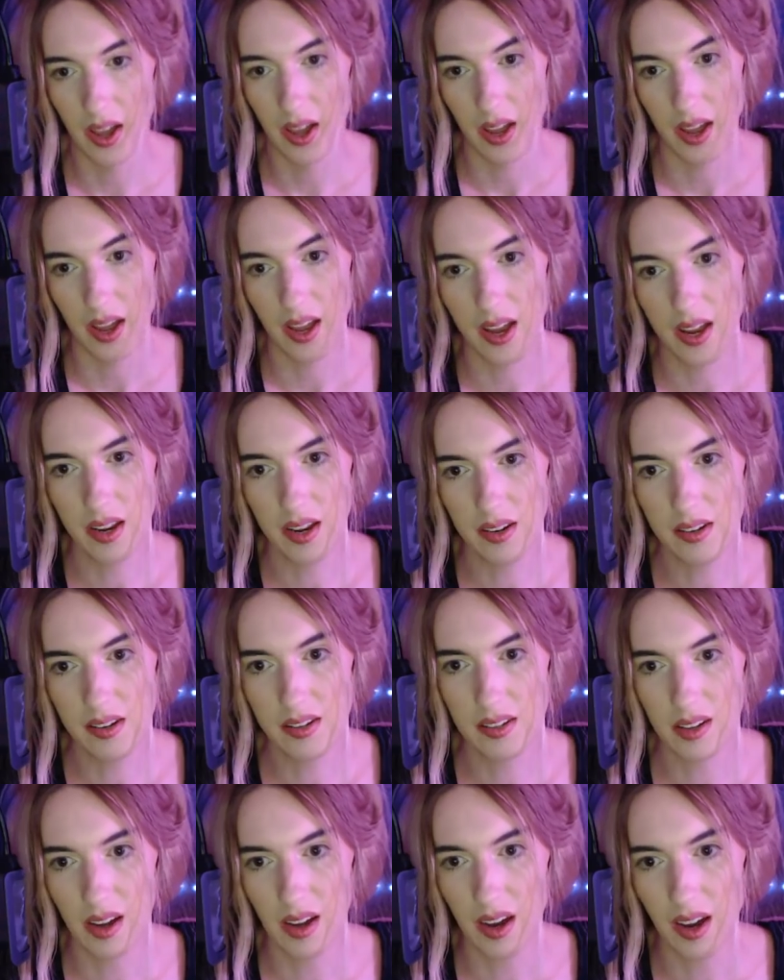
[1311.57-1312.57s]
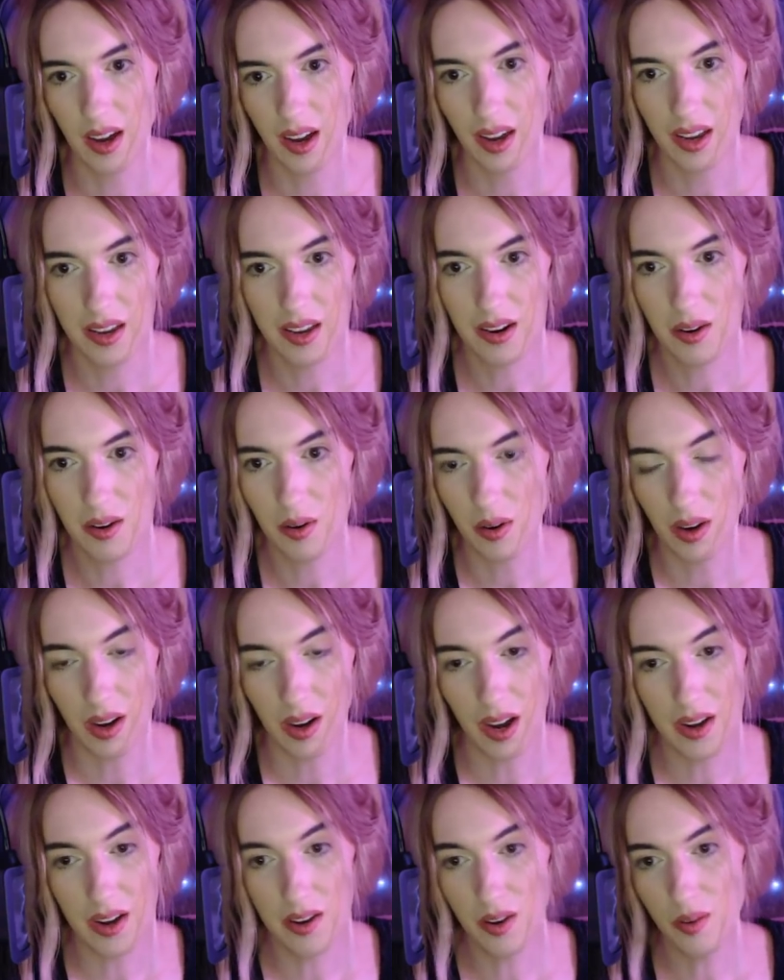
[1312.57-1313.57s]

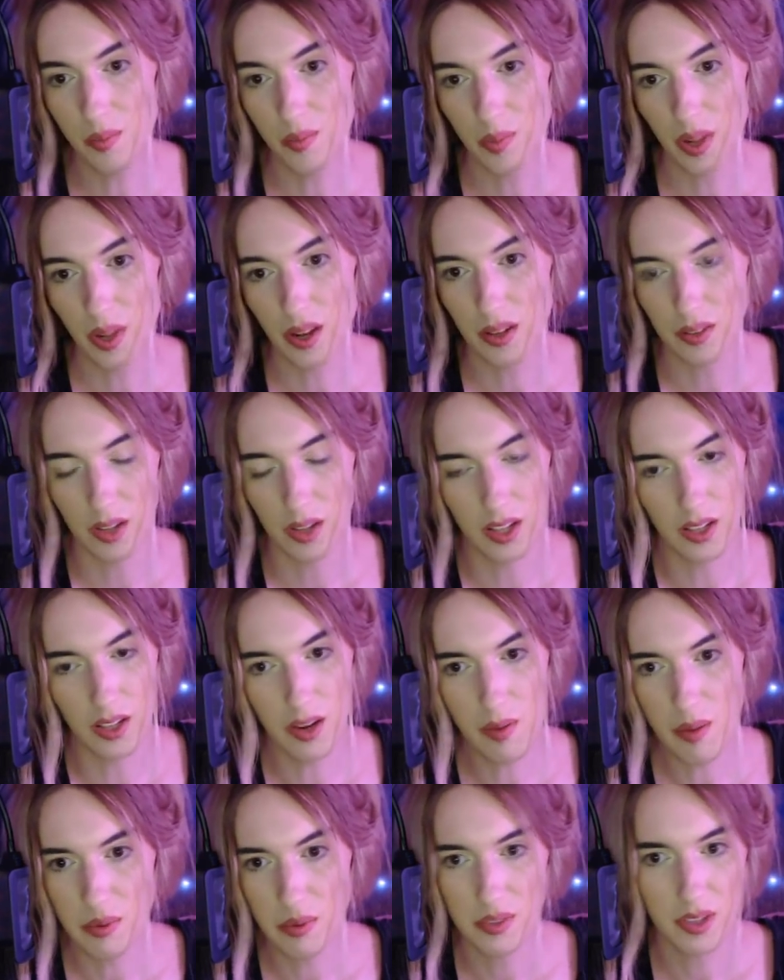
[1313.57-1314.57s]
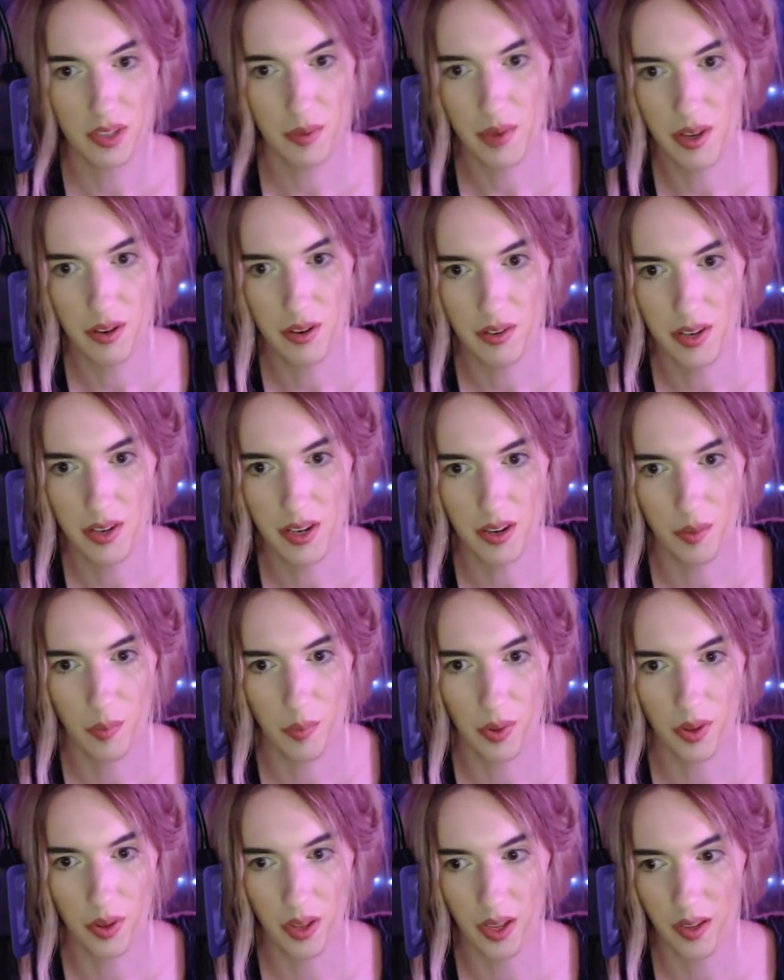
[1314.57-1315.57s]
I know that a lot of people tell me you don't need it,
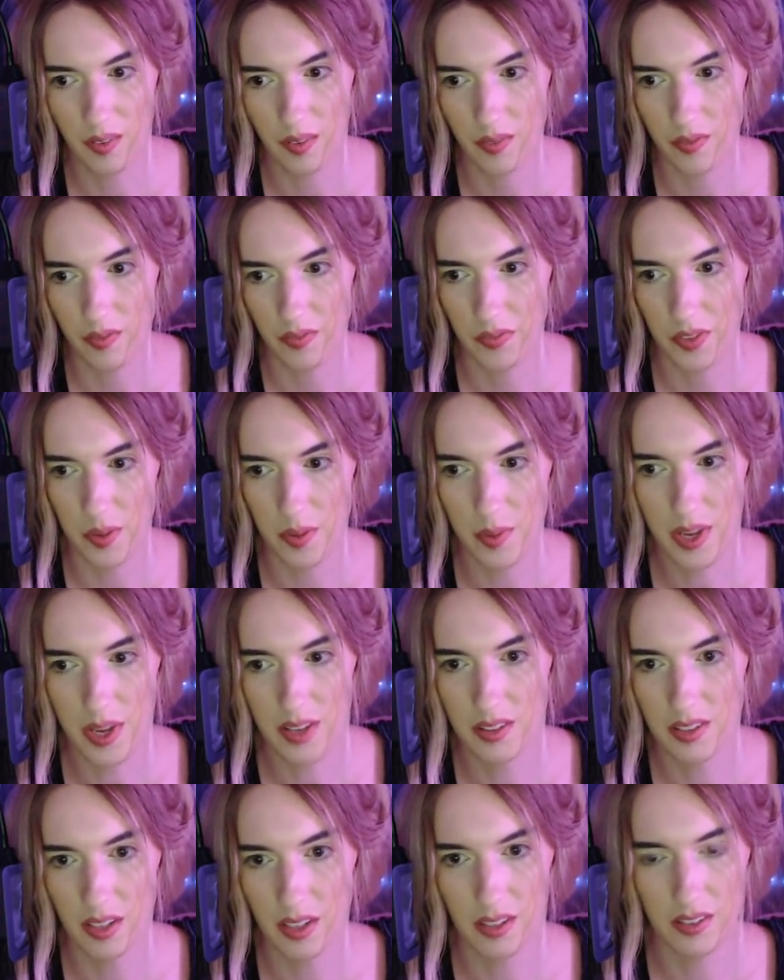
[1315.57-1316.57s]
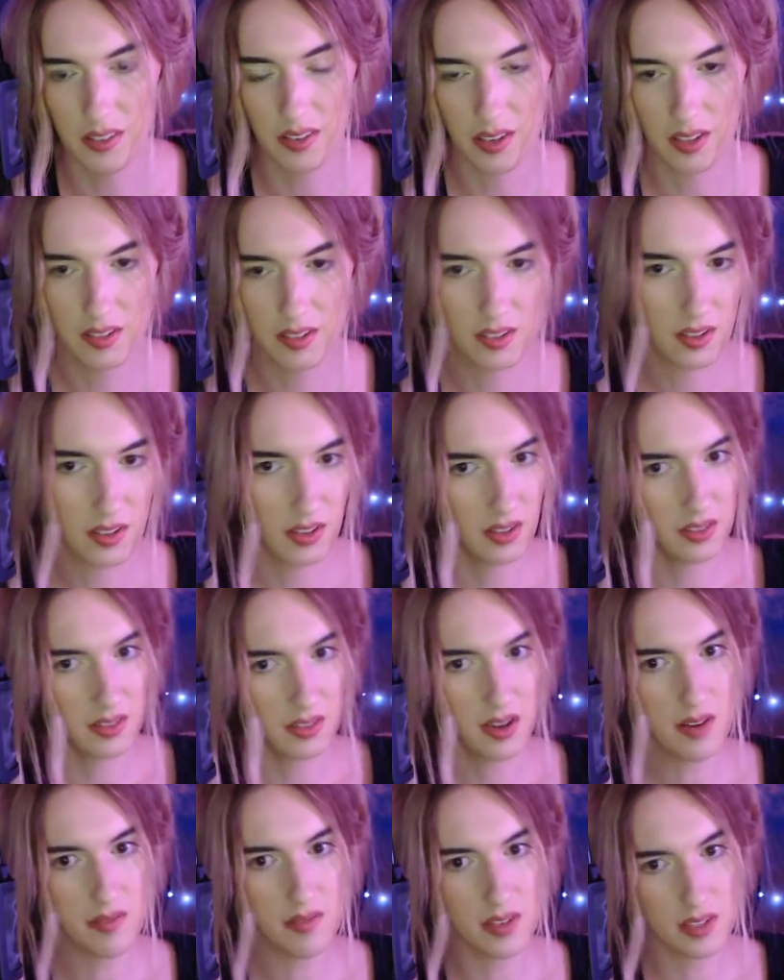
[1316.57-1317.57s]
but like, to me, it's
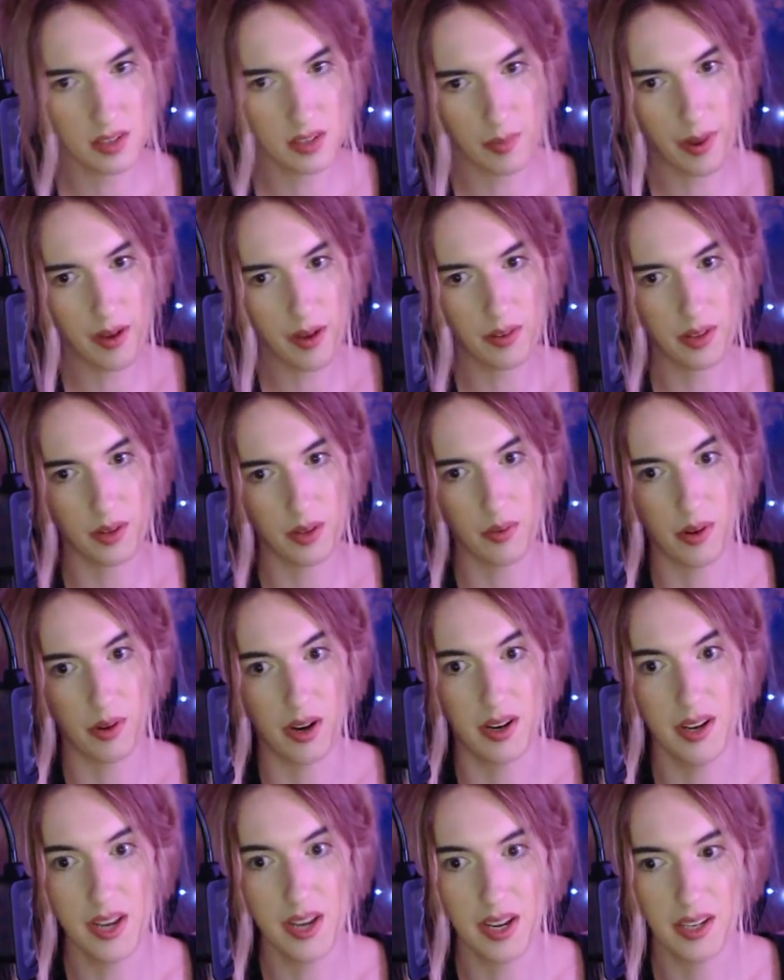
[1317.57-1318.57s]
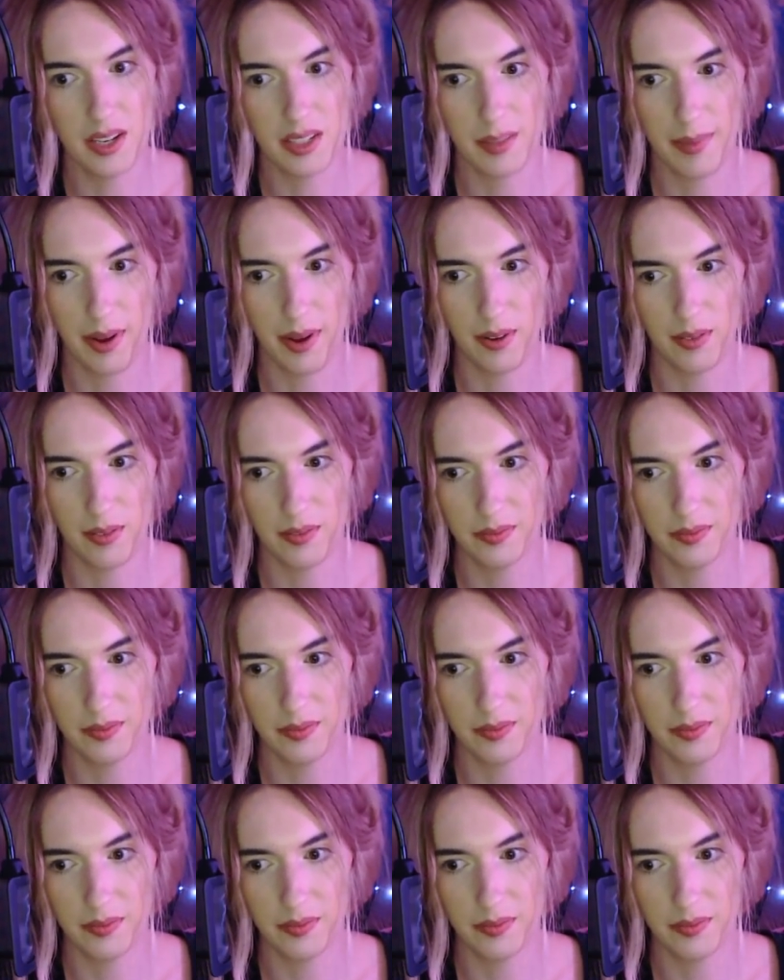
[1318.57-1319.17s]
not even just about like what I need. It's about